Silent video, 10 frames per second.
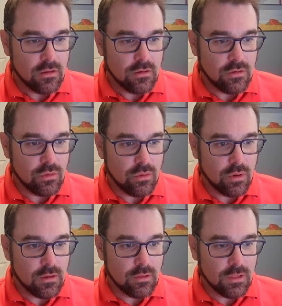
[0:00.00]

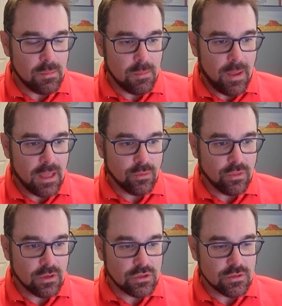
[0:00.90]
to limit bandwidth
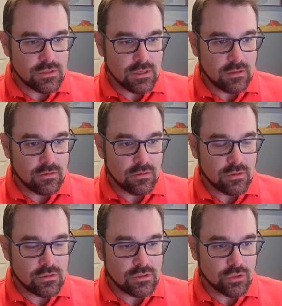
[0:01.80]
issues in
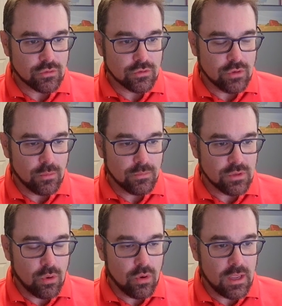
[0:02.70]
this children's homes
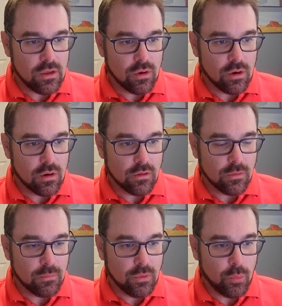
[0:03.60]
or at
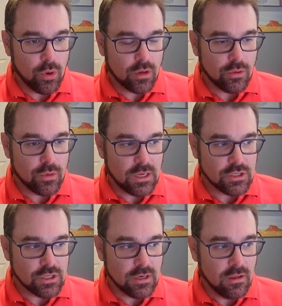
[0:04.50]
your work
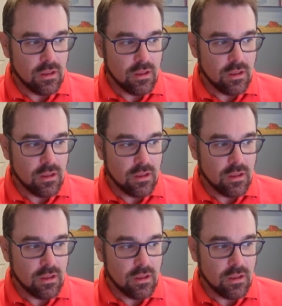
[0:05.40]
location